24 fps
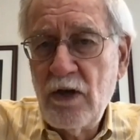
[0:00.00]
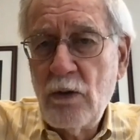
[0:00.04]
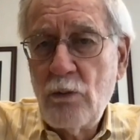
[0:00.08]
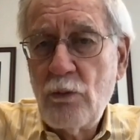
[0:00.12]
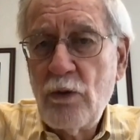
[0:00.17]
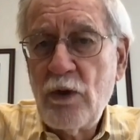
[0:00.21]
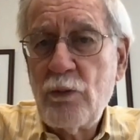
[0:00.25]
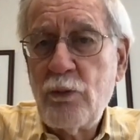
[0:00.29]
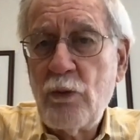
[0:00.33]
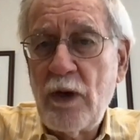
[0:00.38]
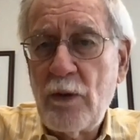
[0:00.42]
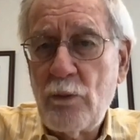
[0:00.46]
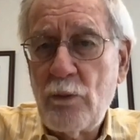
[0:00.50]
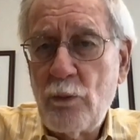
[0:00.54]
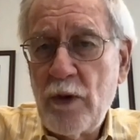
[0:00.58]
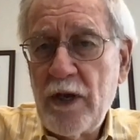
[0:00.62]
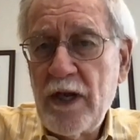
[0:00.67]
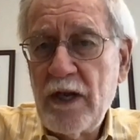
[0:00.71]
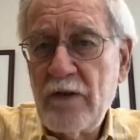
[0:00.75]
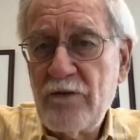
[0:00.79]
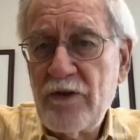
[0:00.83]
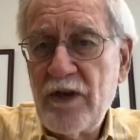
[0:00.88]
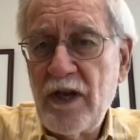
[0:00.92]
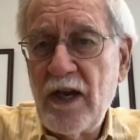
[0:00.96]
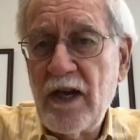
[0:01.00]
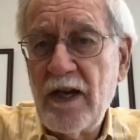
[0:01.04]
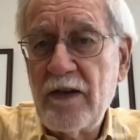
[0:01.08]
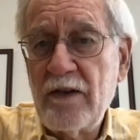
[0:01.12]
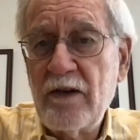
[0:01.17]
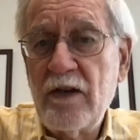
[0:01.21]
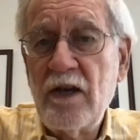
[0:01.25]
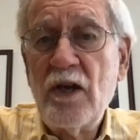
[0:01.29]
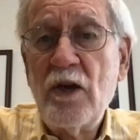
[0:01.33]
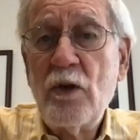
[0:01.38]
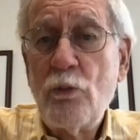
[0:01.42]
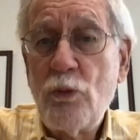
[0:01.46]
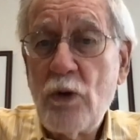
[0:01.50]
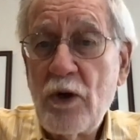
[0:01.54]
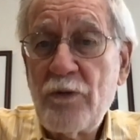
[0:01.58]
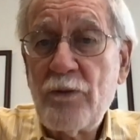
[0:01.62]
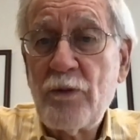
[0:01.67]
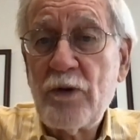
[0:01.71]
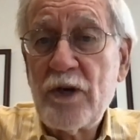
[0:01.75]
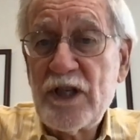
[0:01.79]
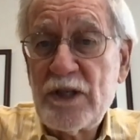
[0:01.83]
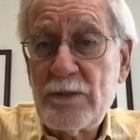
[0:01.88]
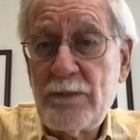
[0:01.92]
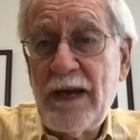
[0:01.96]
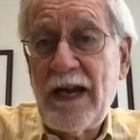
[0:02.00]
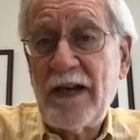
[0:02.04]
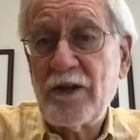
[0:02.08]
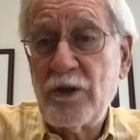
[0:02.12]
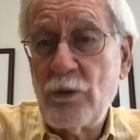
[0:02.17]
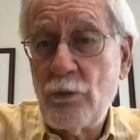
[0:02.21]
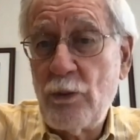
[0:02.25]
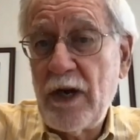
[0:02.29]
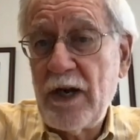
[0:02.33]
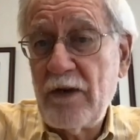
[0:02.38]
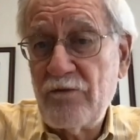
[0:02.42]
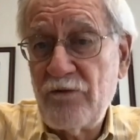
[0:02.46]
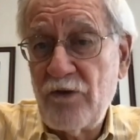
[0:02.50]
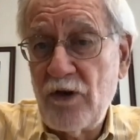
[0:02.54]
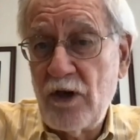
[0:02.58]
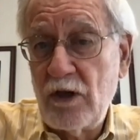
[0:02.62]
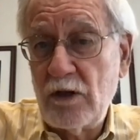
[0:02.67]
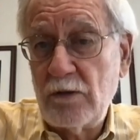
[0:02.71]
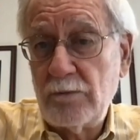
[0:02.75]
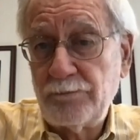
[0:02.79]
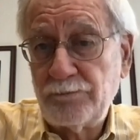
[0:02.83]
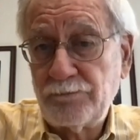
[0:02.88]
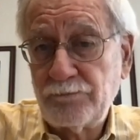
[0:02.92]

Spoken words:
with what we have done with respect to rainfall.